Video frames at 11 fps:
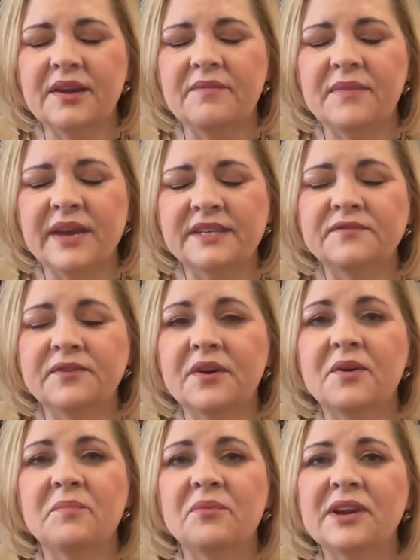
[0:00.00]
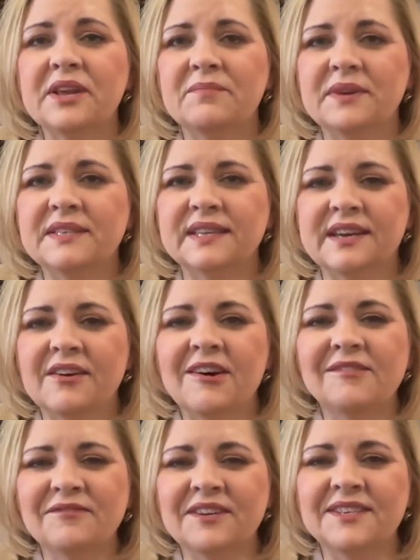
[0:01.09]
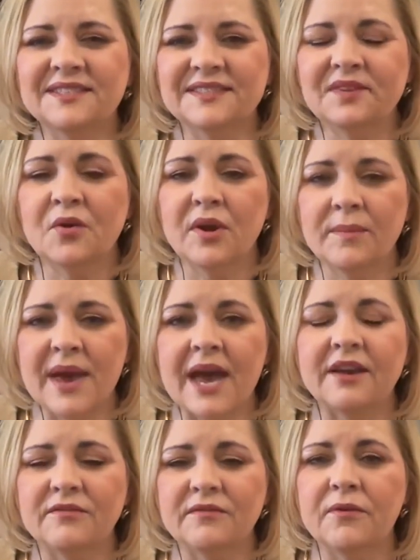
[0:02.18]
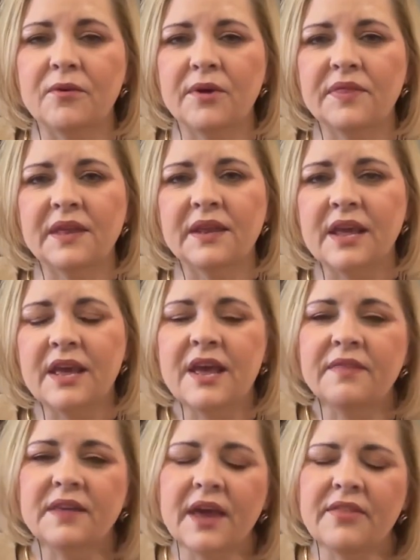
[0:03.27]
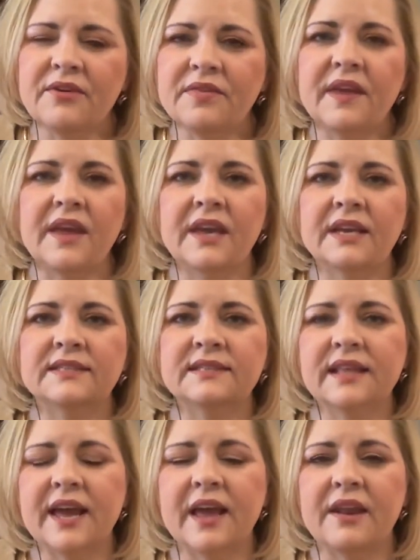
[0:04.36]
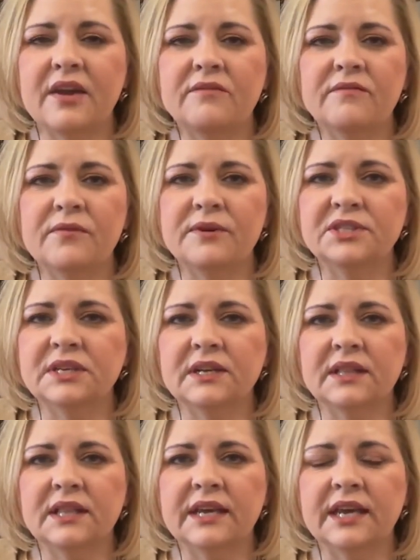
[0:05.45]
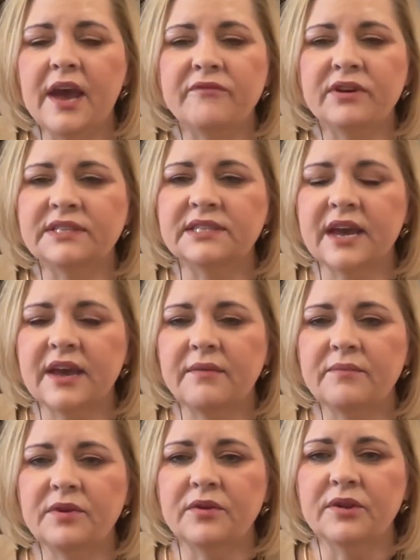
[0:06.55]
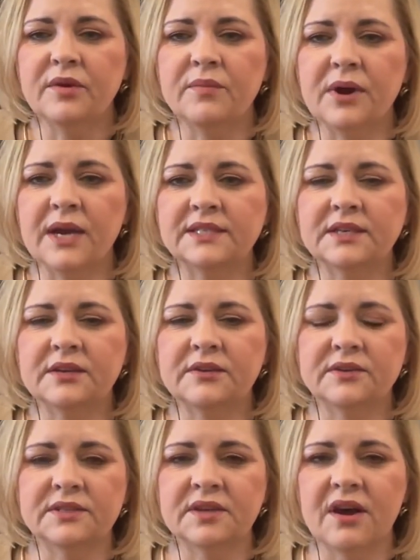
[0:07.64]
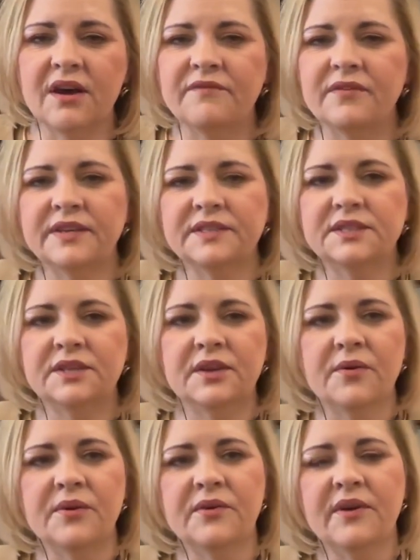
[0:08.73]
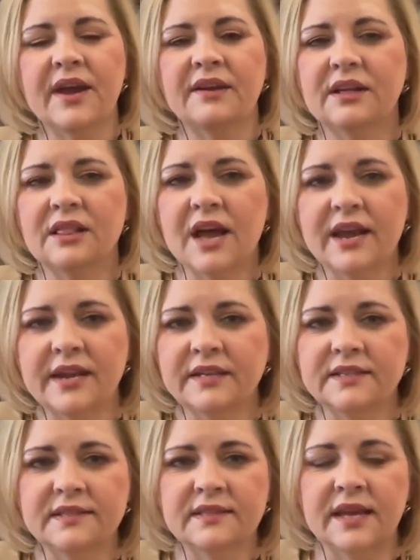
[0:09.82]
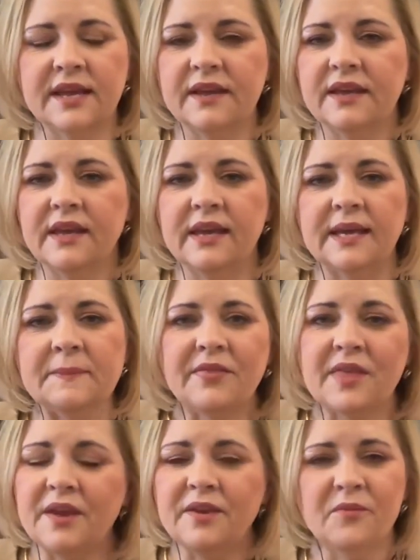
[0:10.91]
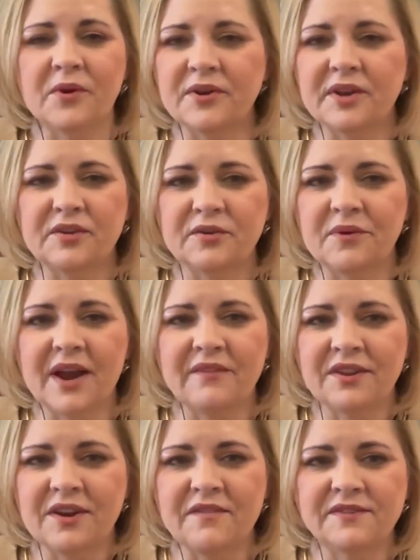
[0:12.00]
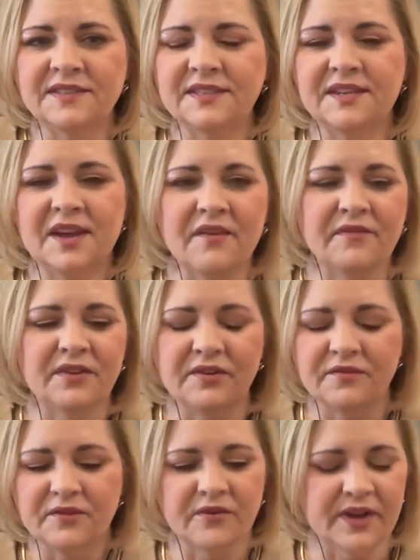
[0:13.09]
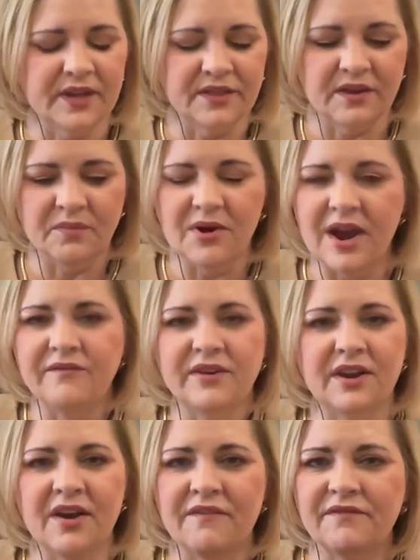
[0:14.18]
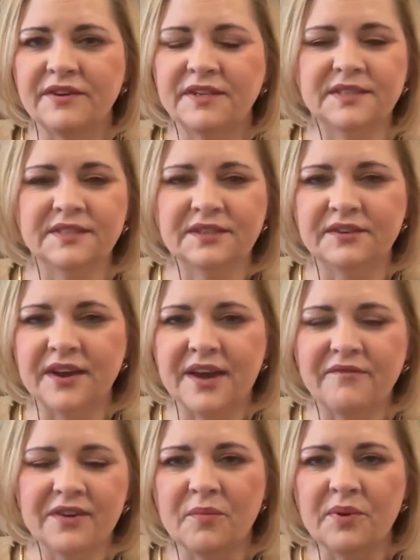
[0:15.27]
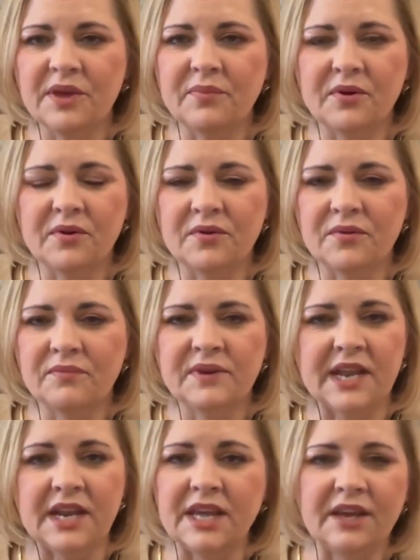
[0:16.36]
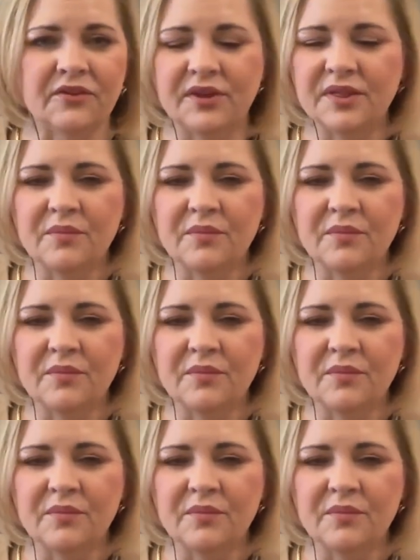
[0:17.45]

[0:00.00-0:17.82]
it makes for a pretty busy office going back and forth. And the other thing is that, unfortunately, every time you're in the prosecutor's office, you had clients thinking that you weren't in your private office enough. And if you're in the private office, you have people needing you in the